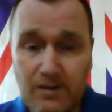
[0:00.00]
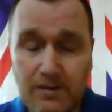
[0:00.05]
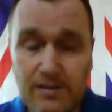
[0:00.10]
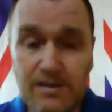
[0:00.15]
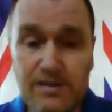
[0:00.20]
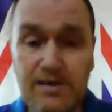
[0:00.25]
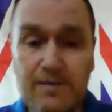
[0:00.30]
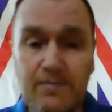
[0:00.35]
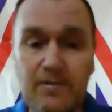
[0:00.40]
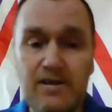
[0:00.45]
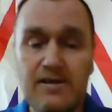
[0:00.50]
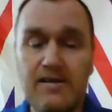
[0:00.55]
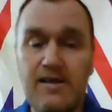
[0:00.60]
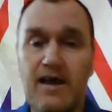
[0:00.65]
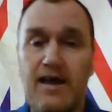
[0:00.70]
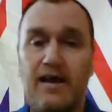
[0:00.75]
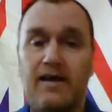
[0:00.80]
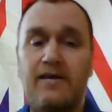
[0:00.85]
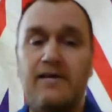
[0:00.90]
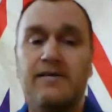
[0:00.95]
Simple as
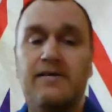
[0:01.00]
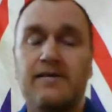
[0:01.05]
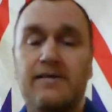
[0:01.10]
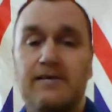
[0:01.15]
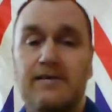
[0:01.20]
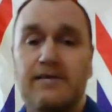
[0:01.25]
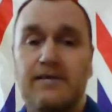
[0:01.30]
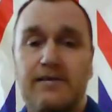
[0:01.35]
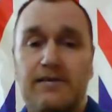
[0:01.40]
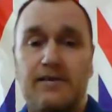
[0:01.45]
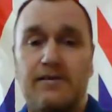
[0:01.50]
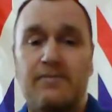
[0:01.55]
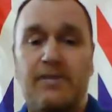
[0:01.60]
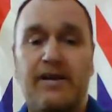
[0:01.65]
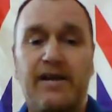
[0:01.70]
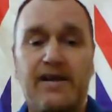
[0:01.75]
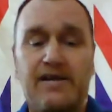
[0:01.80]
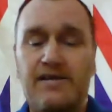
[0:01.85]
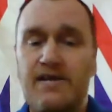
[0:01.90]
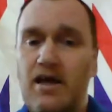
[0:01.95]
that.
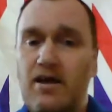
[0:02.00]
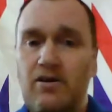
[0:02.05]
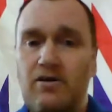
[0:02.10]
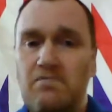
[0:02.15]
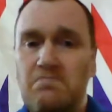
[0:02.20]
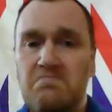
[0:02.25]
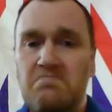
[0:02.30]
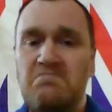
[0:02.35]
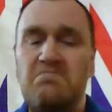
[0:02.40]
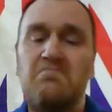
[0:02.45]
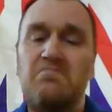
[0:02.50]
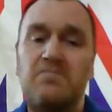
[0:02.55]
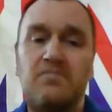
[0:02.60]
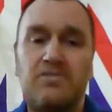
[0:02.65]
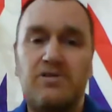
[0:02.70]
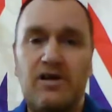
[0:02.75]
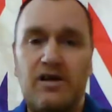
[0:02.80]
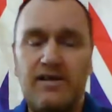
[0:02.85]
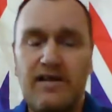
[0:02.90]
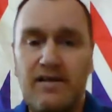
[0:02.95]
But
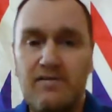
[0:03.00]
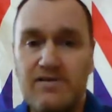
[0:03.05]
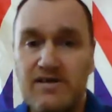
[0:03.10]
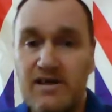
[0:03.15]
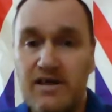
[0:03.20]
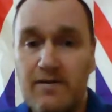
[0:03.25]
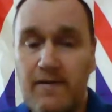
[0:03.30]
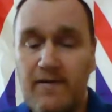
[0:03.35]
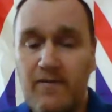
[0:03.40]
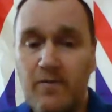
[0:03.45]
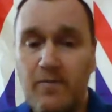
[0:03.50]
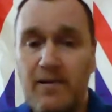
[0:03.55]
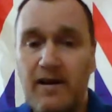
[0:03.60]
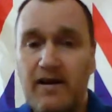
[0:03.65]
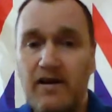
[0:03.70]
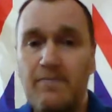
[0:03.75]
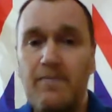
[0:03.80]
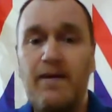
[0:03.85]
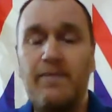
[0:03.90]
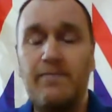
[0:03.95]
I don't see there ever
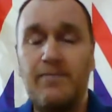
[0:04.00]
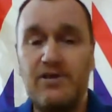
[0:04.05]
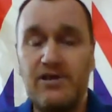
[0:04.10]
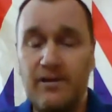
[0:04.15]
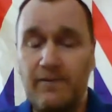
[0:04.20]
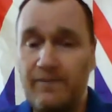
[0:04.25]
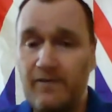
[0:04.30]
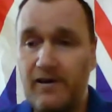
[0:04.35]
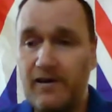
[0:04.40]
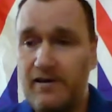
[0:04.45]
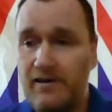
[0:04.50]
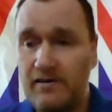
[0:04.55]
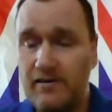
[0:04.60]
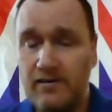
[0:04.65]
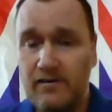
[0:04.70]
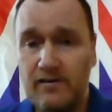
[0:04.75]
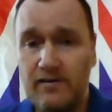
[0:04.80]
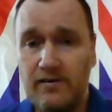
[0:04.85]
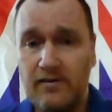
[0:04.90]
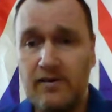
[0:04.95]
being a membership fee,
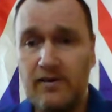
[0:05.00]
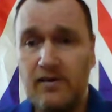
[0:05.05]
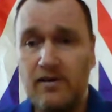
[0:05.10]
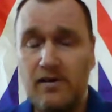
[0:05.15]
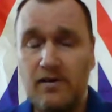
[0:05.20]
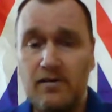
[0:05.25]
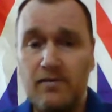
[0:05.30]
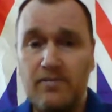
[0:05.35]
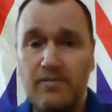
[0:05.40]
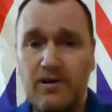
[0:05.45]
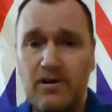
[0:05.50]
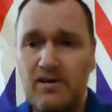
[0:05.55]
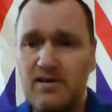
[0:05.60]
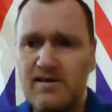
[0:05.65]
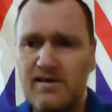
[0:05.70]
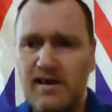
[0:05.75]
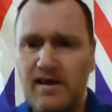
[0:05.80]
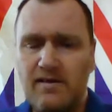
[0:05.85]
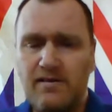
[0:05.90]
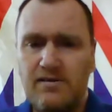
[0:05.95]
because
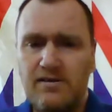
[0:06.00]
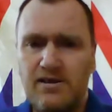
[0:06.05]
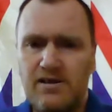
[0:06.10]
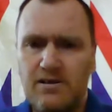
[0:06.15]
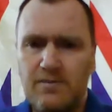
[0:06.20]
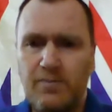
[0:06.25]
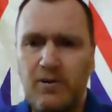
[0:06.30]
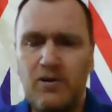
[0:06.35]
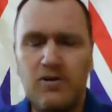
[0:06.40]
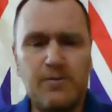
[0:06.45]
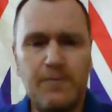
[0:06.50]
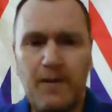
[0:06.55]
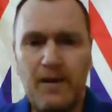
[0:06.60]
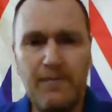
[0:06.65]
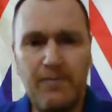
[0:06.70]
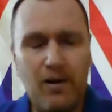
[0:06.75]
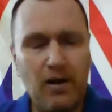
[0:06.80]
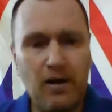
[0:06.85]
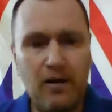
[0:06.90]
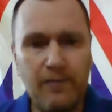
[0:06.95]
that just puts
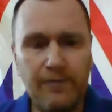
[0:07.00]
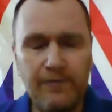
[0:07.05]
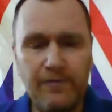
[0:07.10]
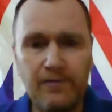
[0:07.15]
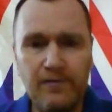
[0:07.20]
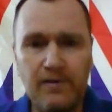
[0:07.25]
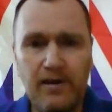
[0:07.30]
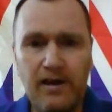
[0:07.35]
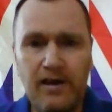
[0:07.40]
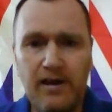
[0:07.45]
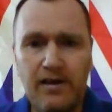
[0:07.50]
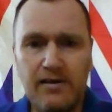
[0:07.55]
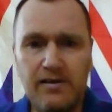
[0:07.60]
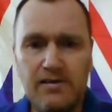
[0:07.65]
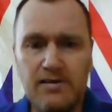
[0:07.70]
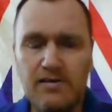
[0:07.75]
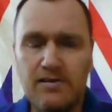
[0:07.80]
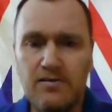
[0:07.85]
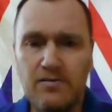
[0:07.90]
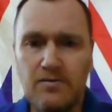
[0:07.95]
people off.
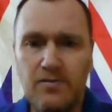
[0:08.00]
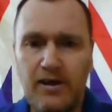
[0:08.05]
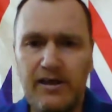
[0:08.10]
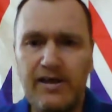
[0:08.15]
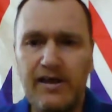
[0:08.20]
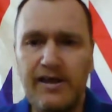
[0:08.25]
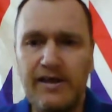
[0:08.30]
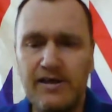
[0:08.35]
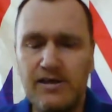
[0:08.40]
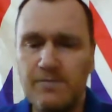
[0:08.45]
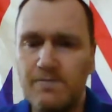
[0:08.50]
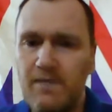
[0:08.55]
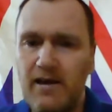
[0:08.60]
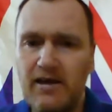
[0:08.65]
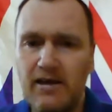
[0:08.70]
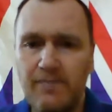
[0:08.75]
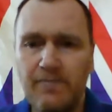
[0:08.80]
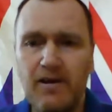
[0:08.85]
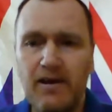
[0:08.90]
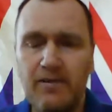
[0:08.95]
And we need as
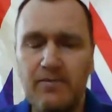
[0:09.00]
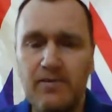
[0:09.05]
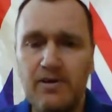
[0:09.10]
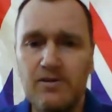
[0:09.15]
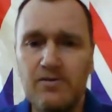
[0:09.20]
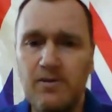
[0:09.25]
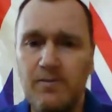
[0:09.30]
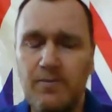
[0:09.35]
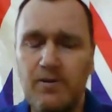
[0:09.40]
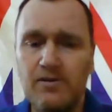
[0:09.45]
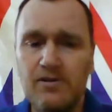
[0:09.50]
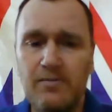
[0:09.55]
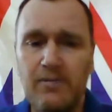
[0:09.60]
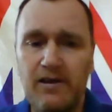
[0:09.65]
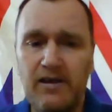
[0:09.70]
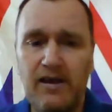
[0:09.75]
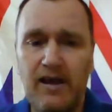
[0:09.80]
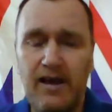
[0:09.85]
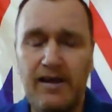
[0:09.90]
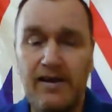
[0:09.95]
many people as we possibly
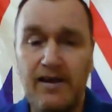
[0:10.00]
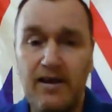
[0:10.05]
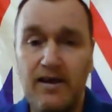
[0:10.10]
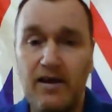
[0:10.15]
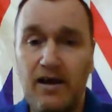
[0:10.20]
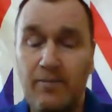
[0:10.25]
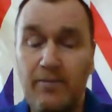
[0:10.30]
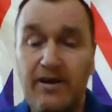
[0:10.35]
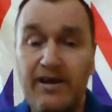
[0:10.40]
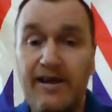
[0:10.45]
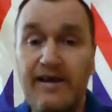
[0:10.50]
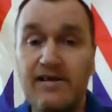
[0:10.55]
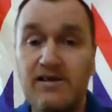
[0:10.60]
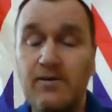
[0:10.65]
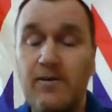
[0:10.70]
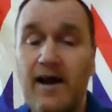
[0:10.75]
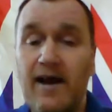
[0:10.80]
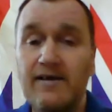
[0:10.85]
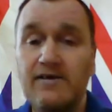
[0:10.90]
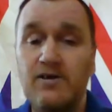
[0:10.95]
can, and we need
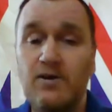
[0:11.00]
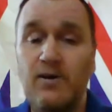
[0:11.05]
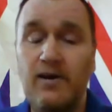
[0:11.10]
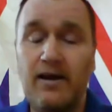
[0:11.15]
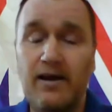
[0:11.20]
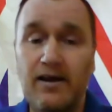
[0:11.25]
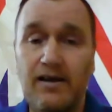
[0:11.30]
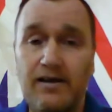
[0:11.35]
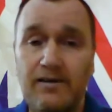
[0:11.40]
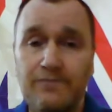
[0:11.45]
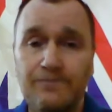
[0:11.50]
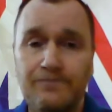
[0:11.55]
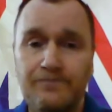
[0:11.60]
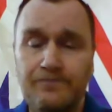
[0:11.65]
to act quickly.